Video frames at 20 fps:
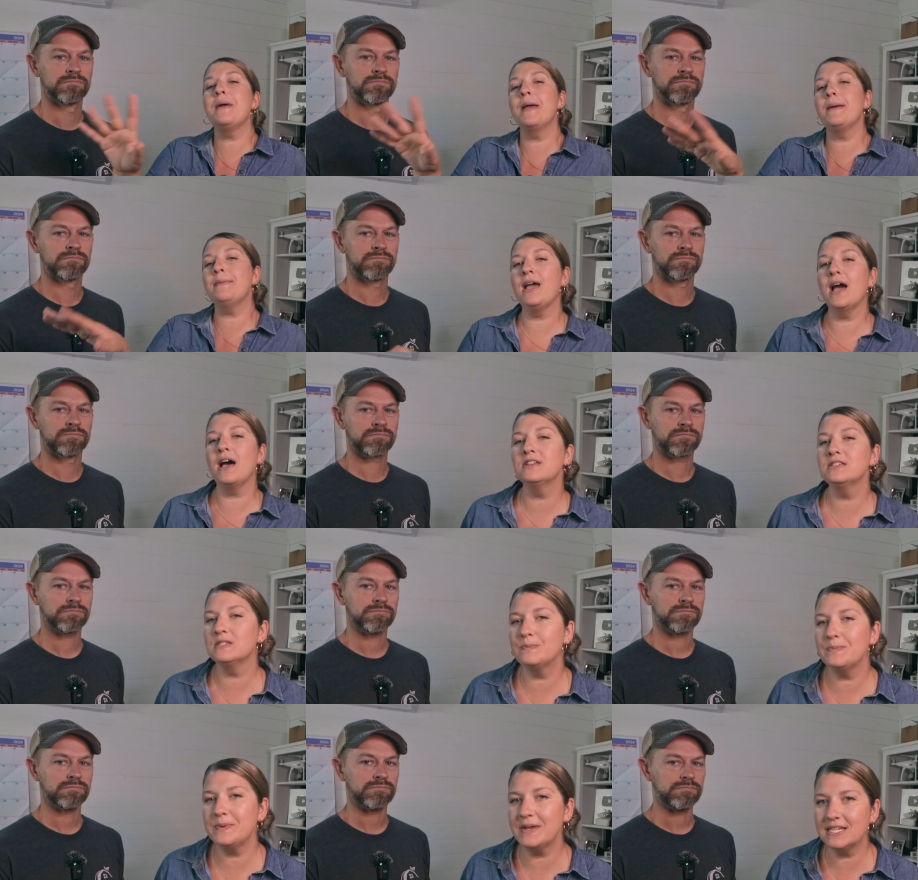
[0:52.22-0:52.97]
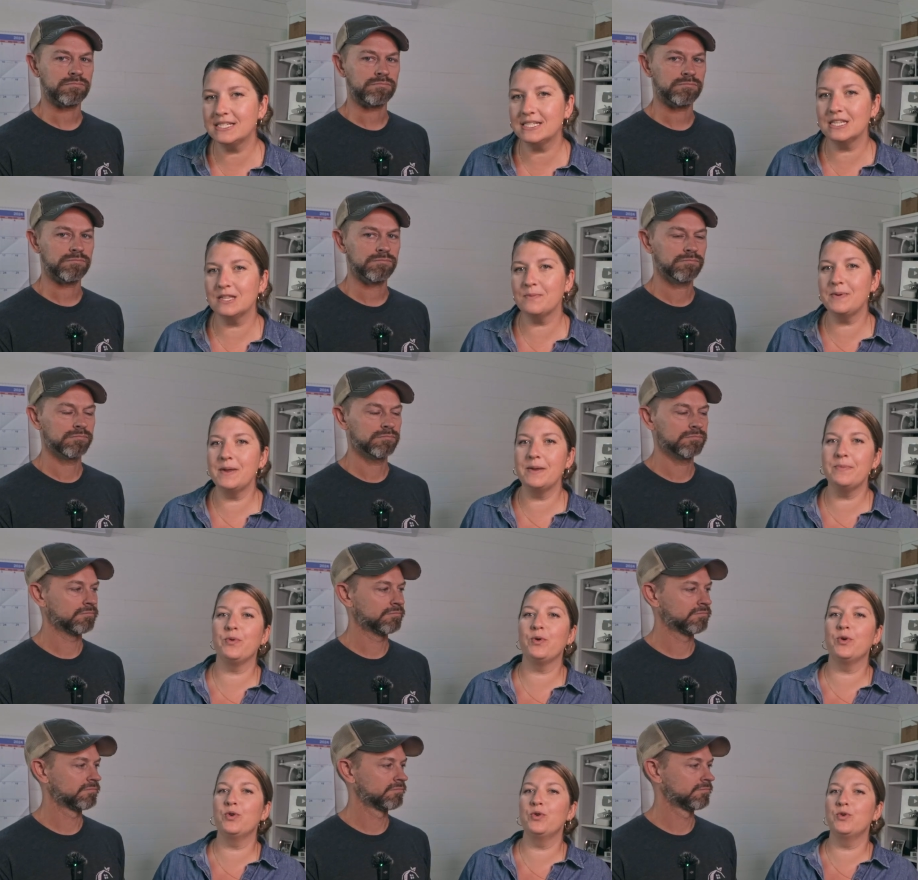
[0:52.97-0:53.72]
Speaker 1: maybe I'll speak to the
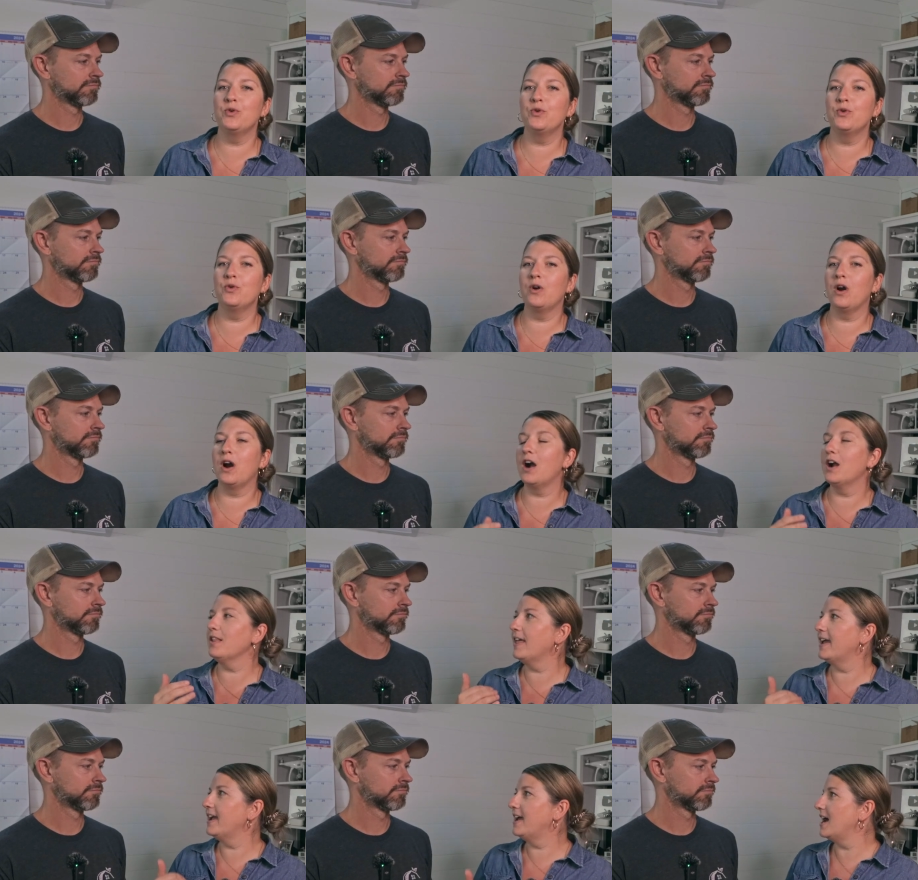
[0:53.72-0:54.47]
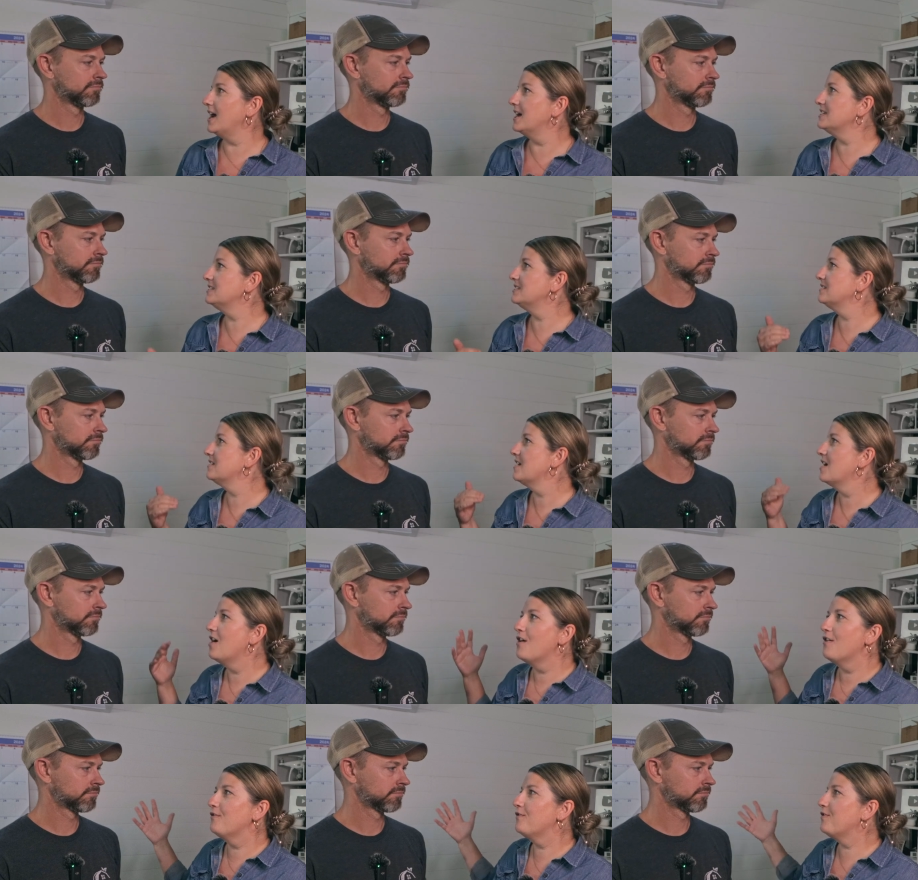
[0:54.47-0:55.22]
people who are like us
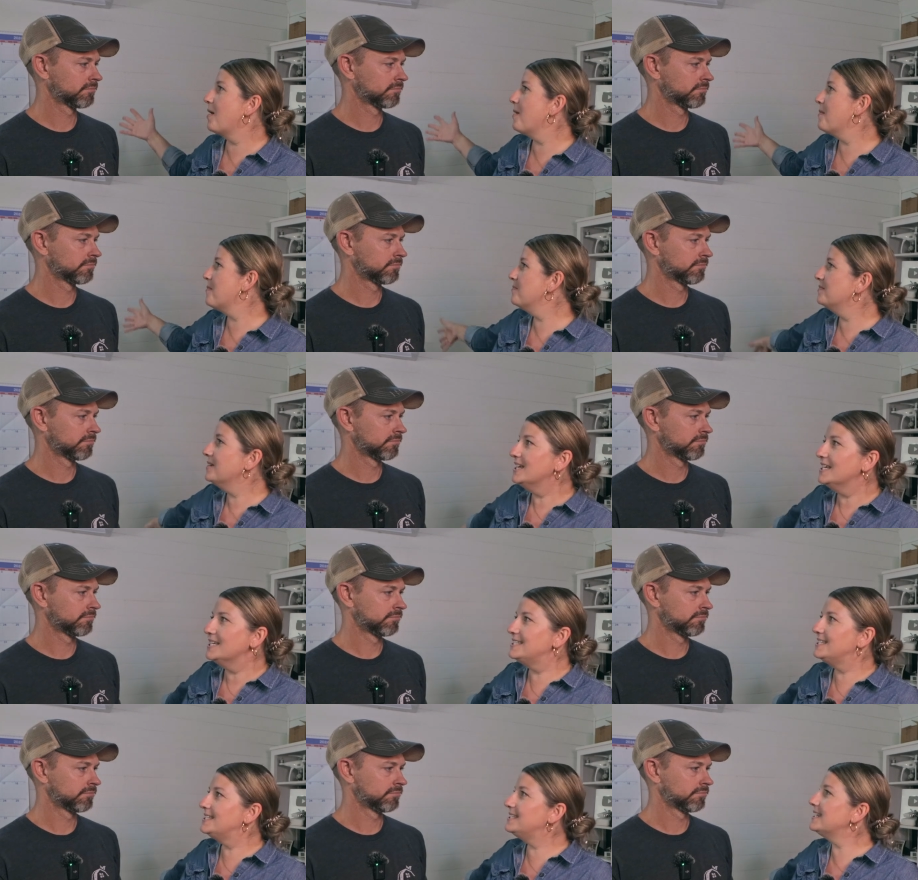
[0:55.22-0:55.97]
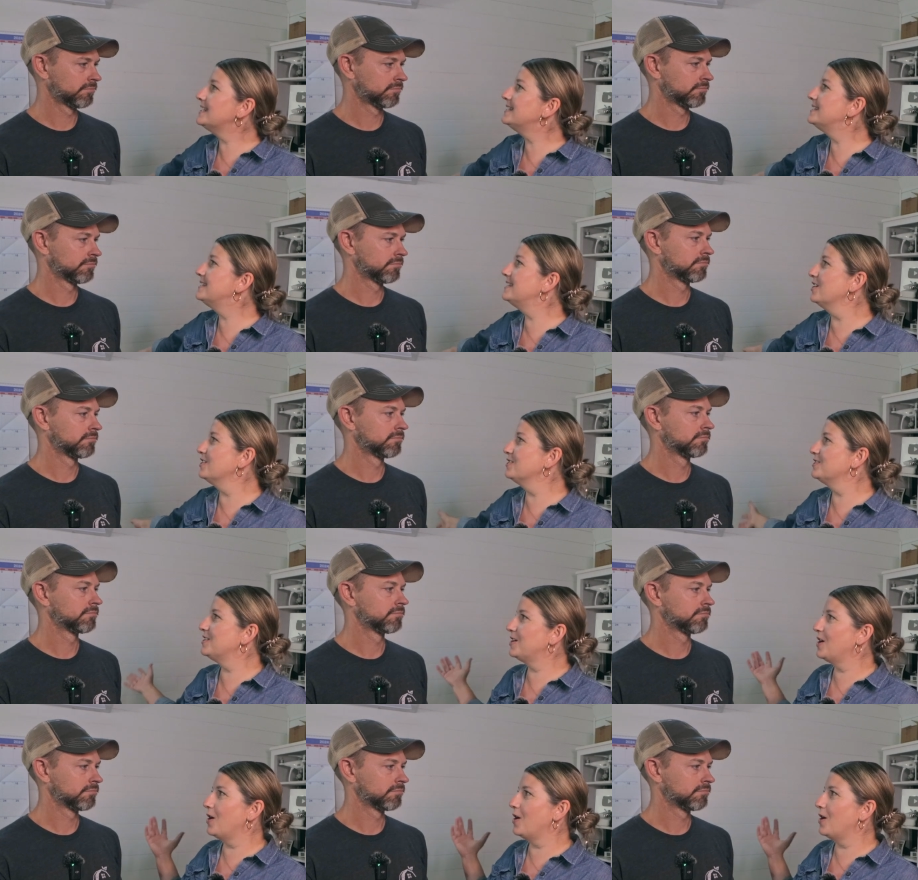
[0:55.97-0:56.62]
from six years